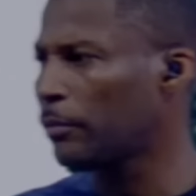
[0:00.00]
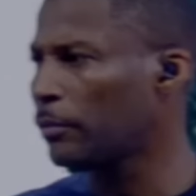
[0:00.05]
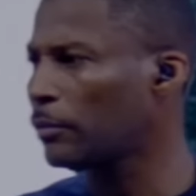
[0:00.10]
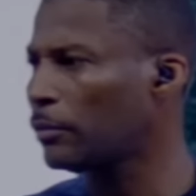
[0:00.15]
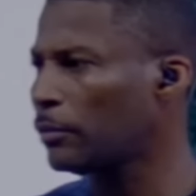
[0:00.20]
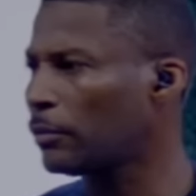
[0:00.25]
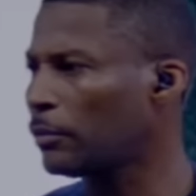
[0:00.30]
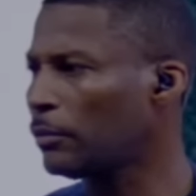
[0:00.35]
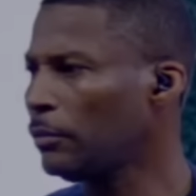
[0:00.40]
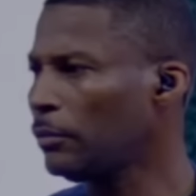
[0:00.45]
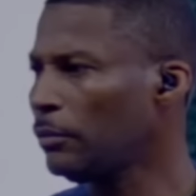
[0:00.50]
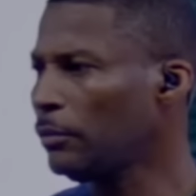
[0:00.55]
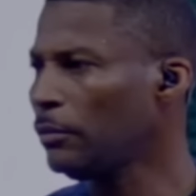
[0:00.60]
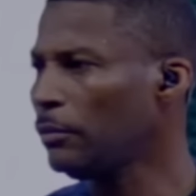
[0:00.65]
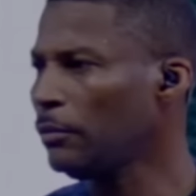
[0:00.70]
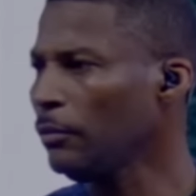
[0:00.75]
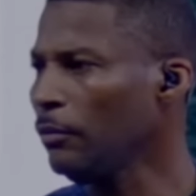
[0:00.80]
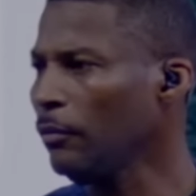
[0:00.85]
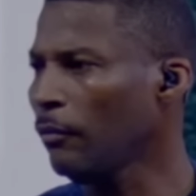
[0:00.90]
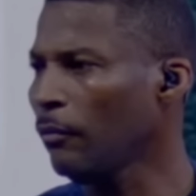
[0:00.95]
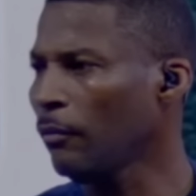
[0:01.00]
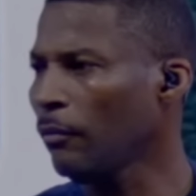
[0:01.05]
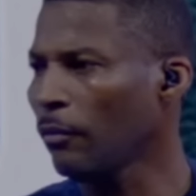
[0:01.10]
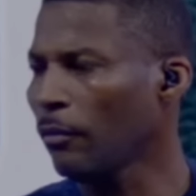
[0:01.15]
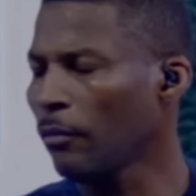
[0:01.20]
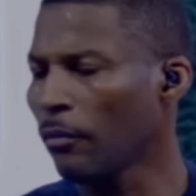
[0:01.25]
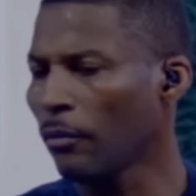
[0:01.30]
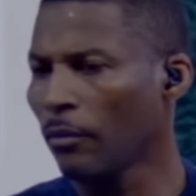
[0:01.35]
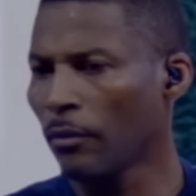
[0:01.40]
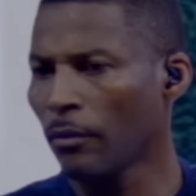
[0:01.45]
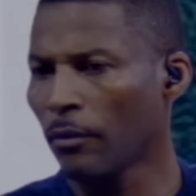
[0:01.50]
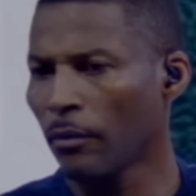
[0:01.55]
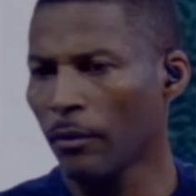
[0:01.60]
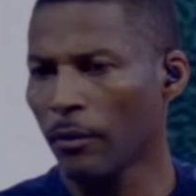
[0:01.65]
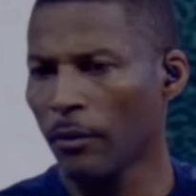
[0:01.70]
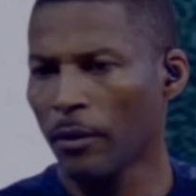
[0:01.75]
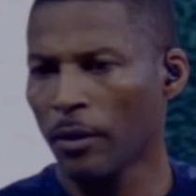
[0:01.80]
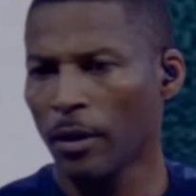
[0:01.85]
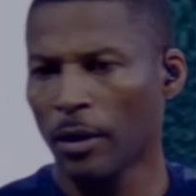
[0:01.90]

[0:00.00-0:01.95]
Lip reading: given an upside down type of gospel.